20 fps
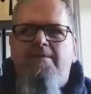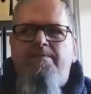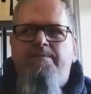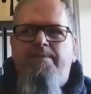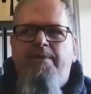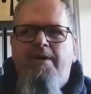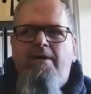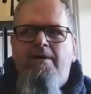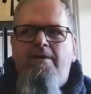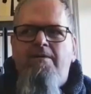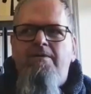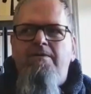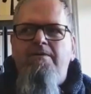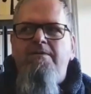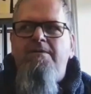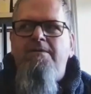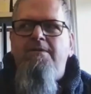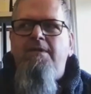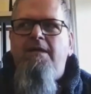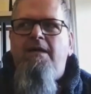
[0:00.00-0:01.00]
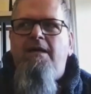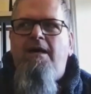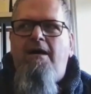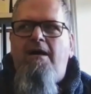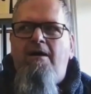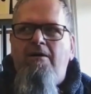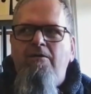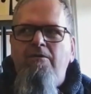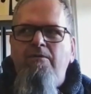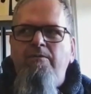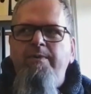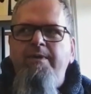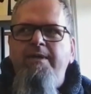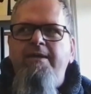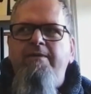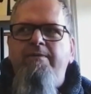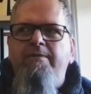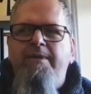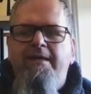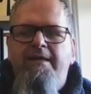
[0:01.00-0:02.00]
about how
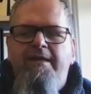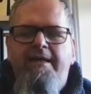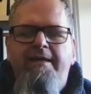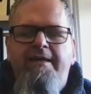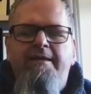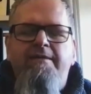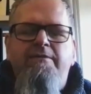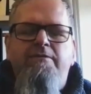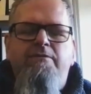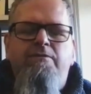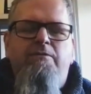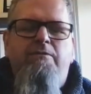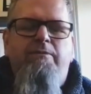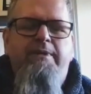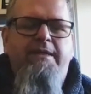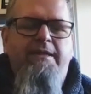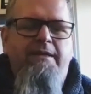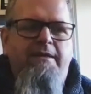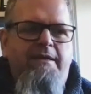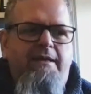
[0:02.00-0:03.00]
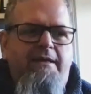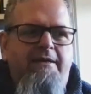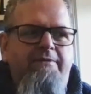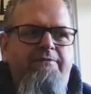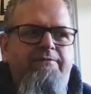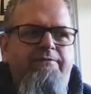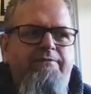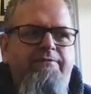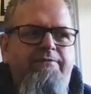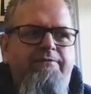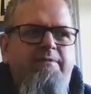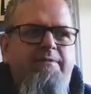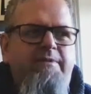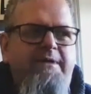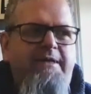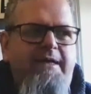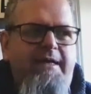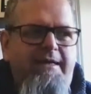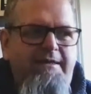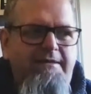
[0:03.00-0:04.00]
we relate to real life
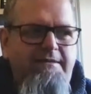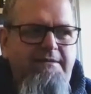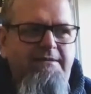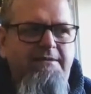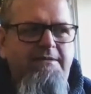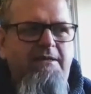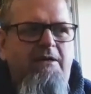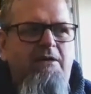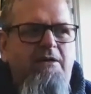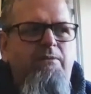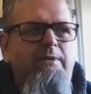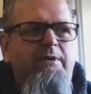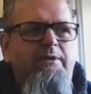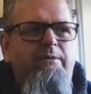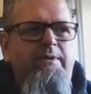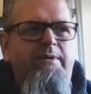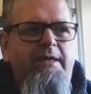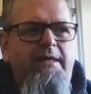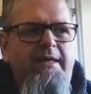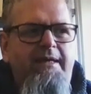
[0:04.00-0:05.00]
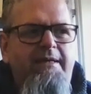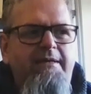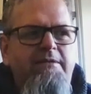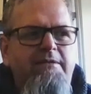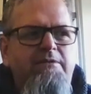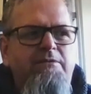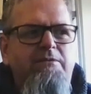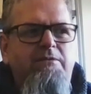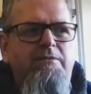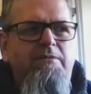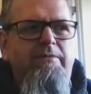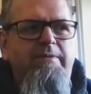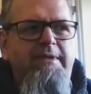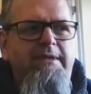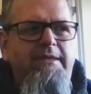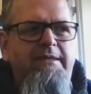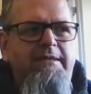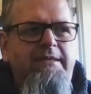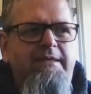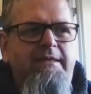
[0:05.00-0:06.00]
cases, how we relate to
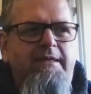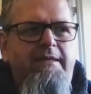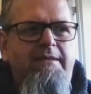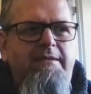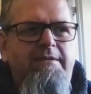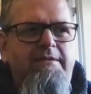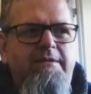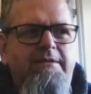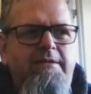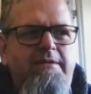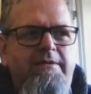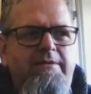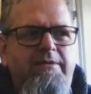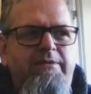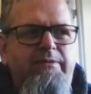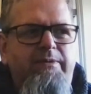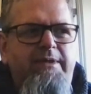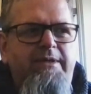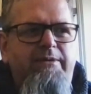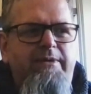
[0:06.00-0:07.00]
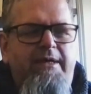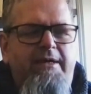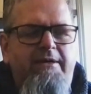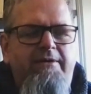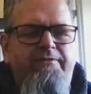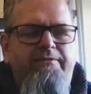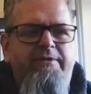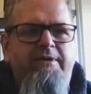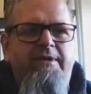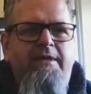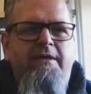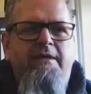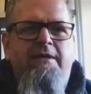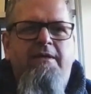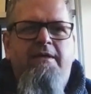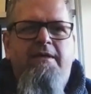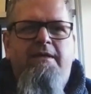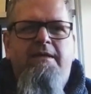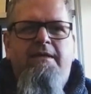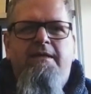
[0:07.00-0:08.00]
real life
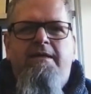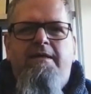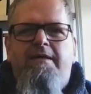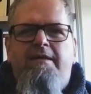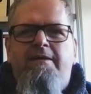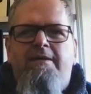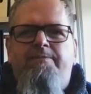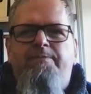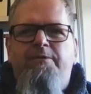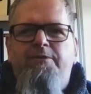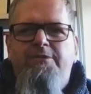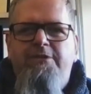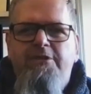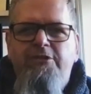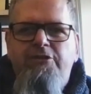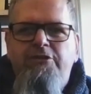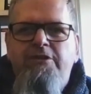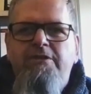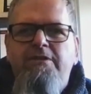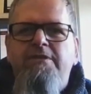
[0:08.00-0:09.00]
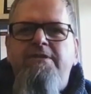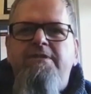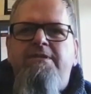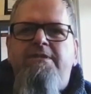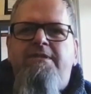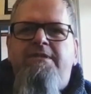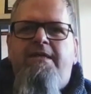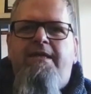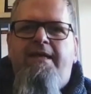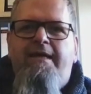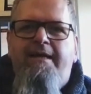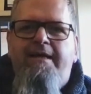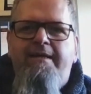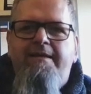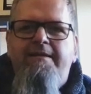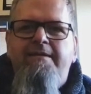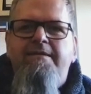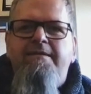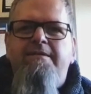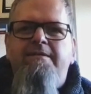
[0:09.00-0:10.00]
positions
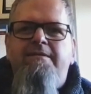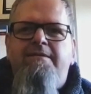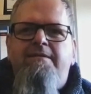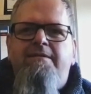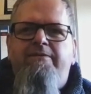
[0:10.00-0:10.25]
and